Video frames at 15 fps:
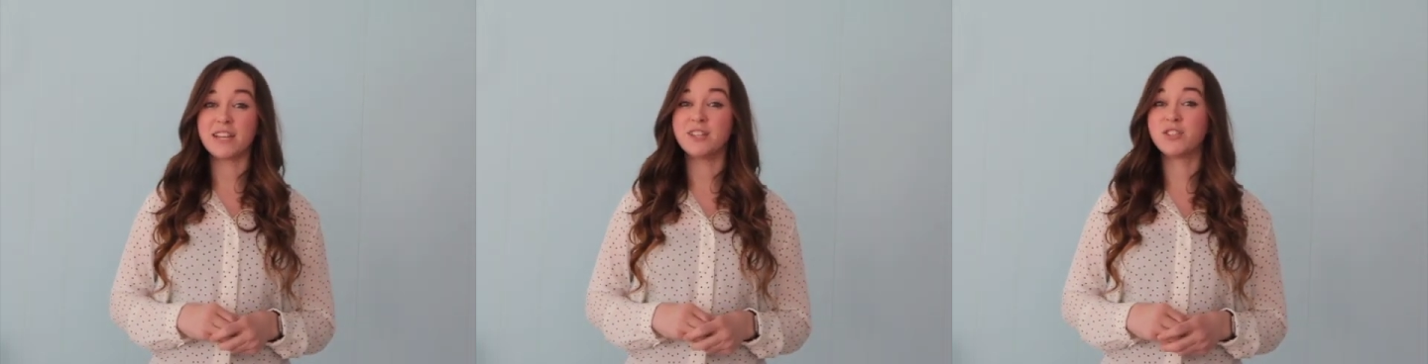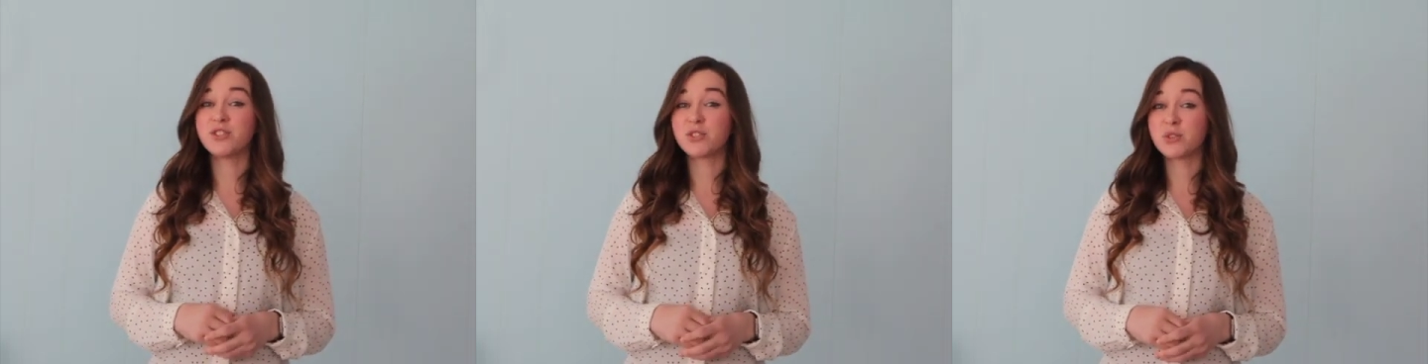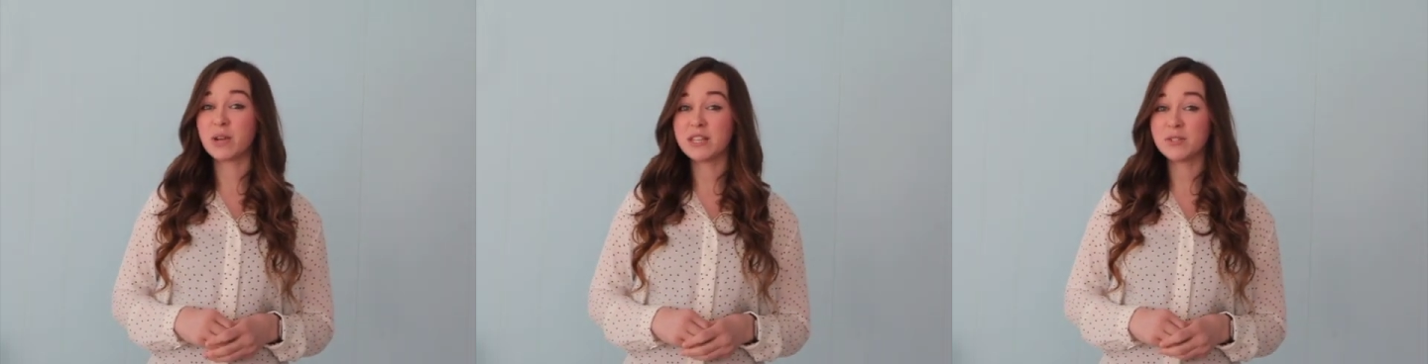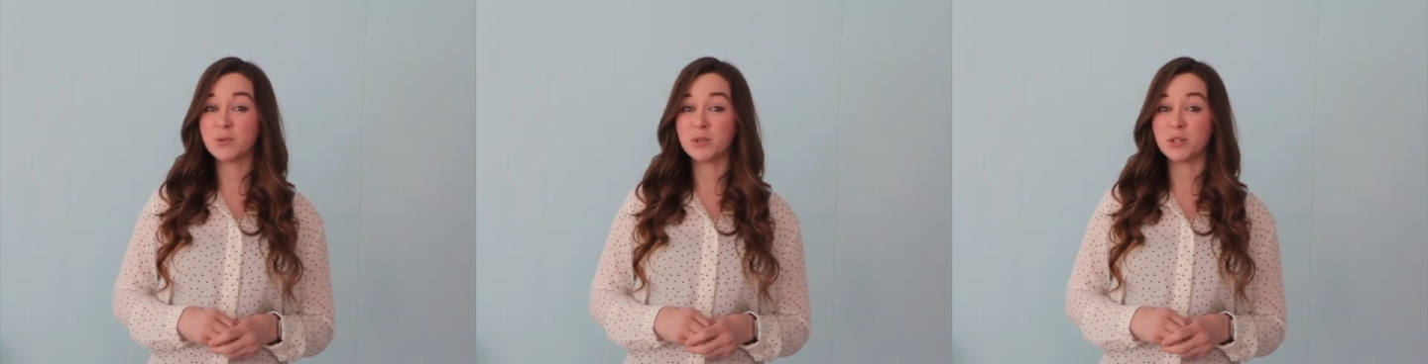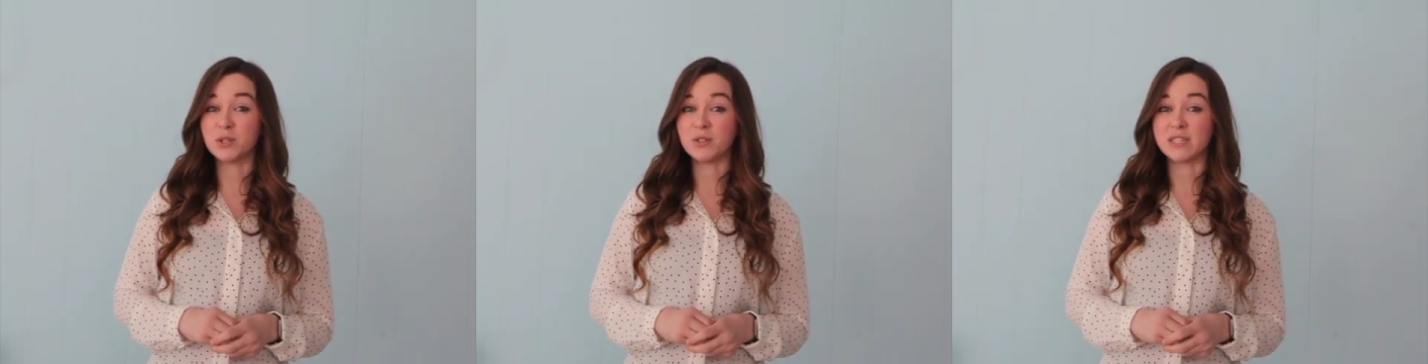
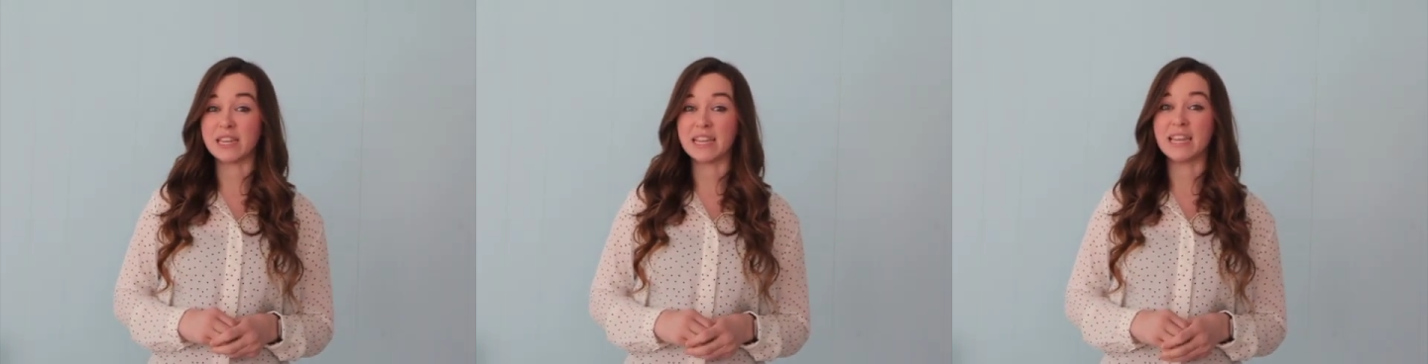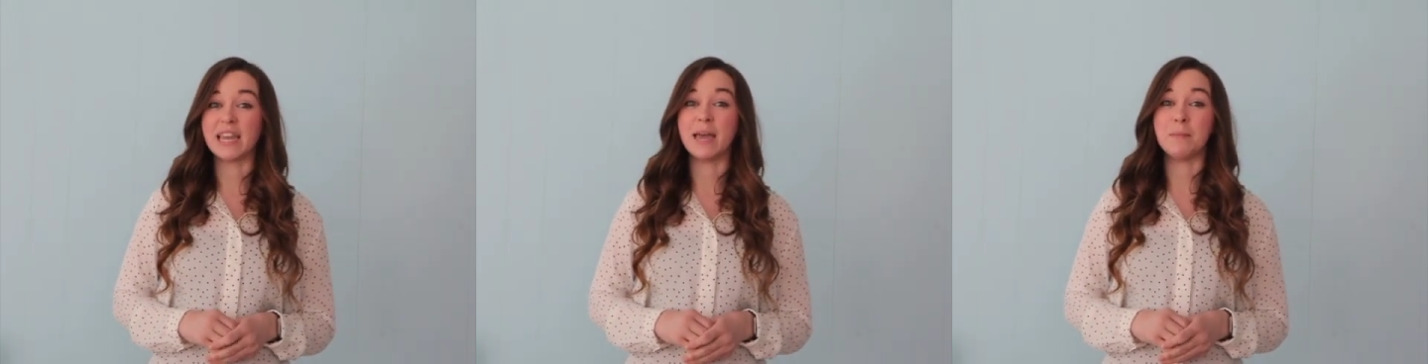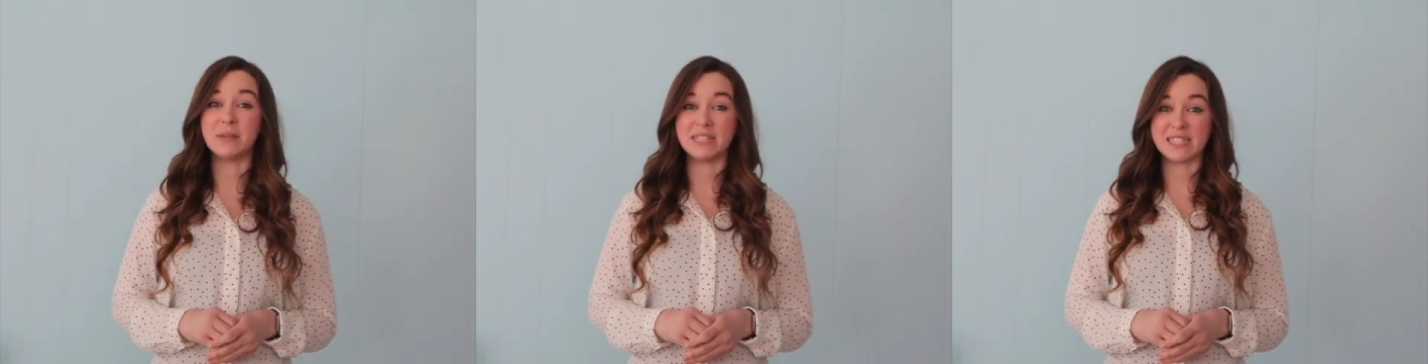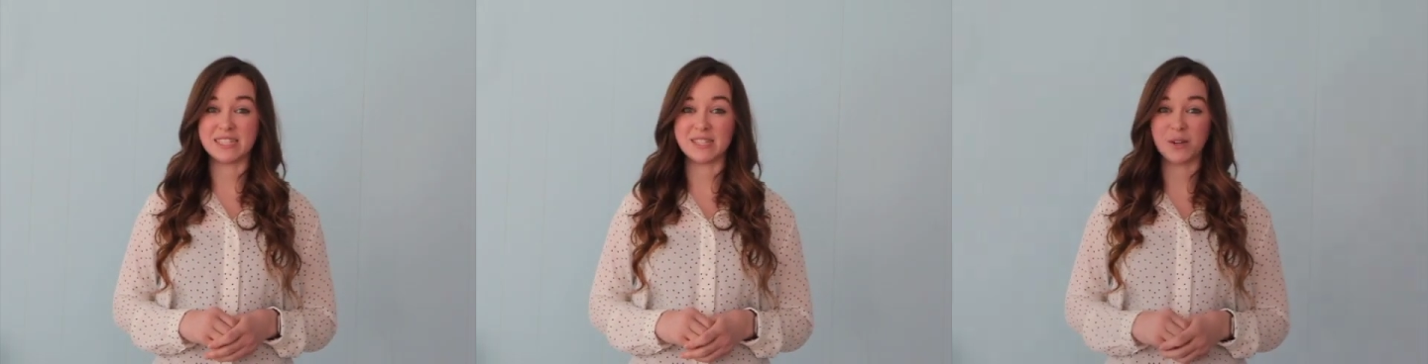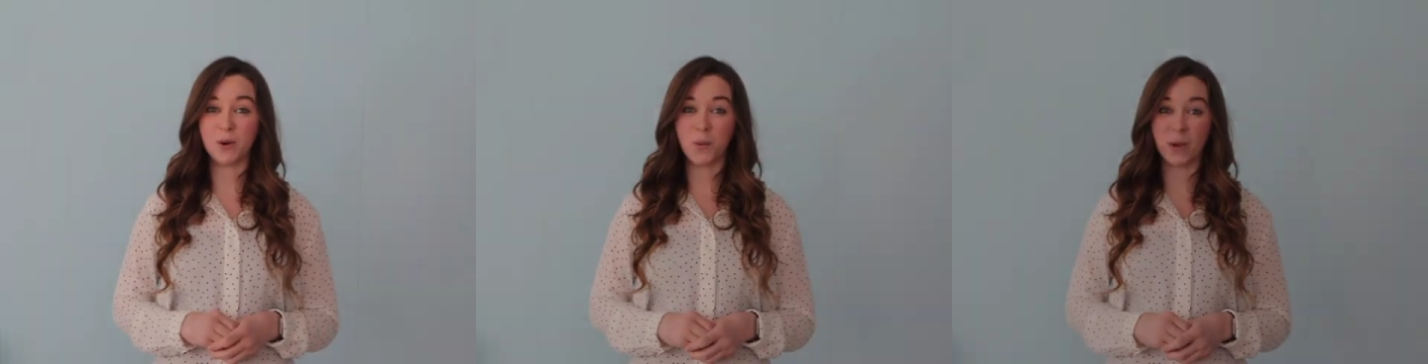stress-reducing, and
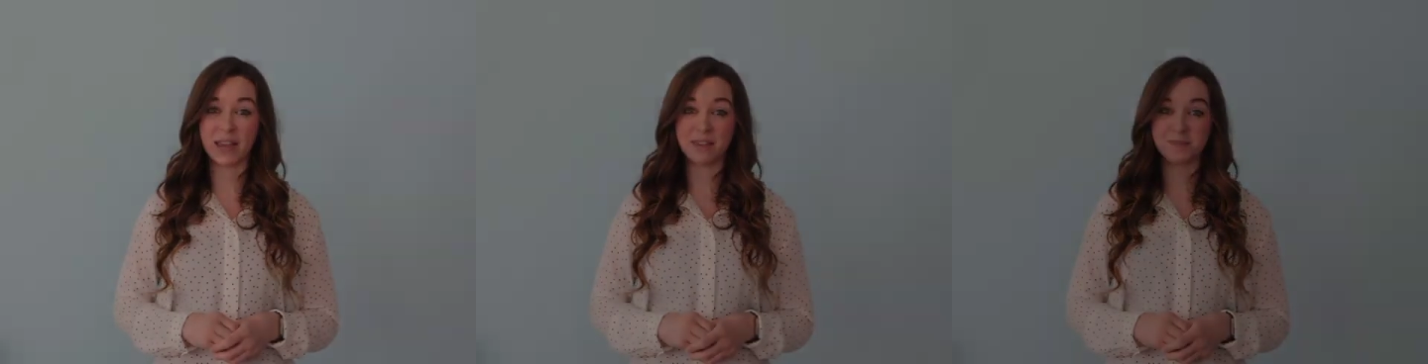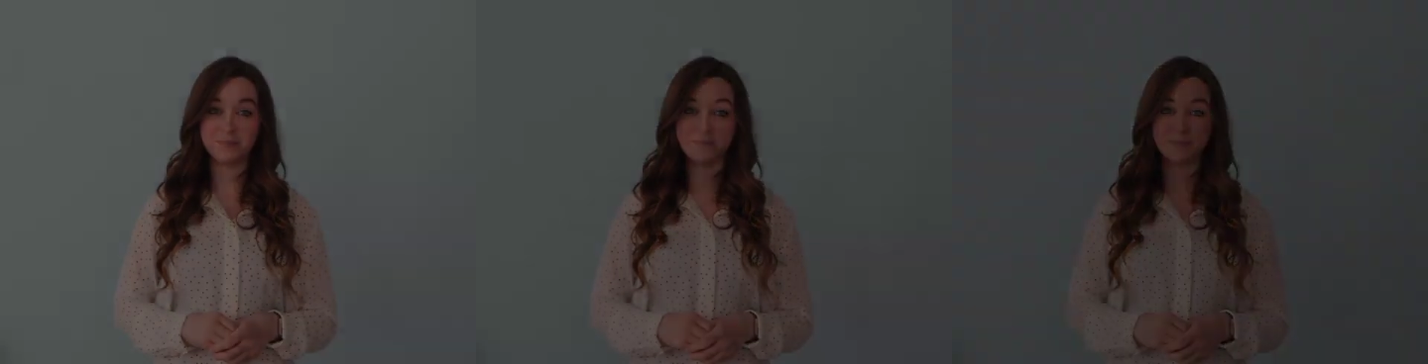medicinal way.